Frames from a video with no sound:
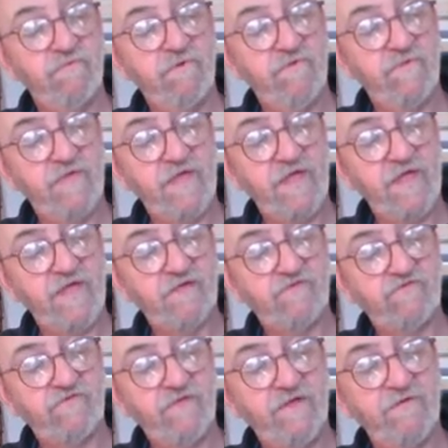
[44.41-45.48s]
on the A
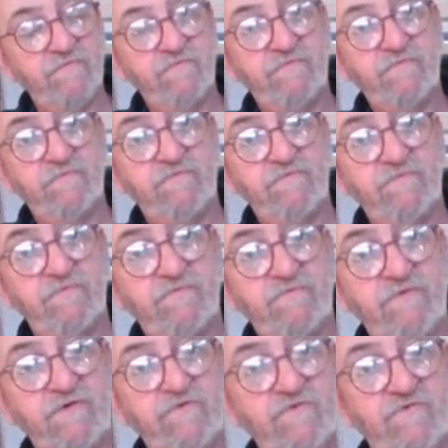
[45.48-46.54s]
string,
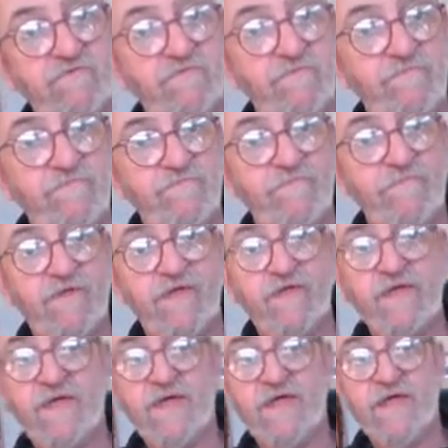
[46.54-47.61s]
3 2,
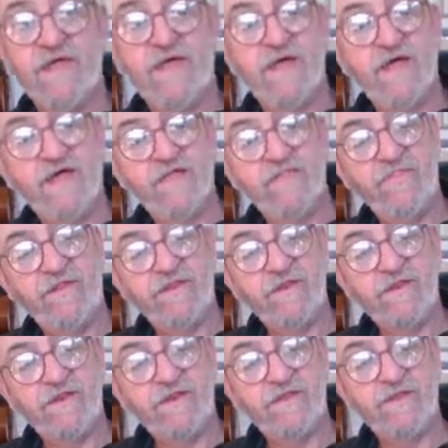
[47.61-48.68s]
and
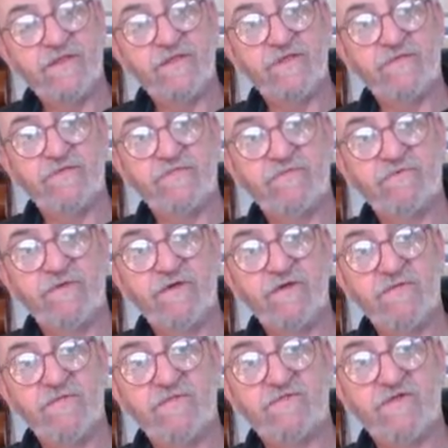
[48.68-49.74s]
then 3
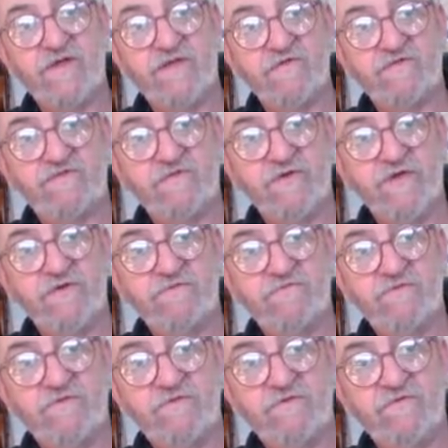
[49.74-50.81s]
on the second string.
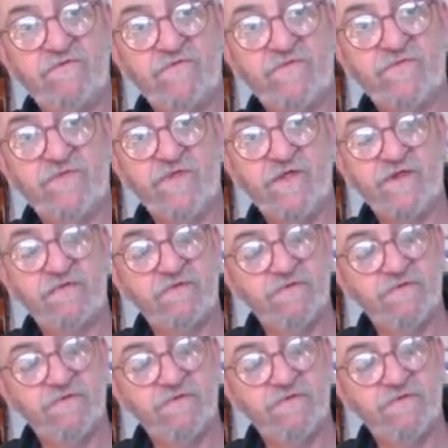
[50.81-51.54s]
So you've got that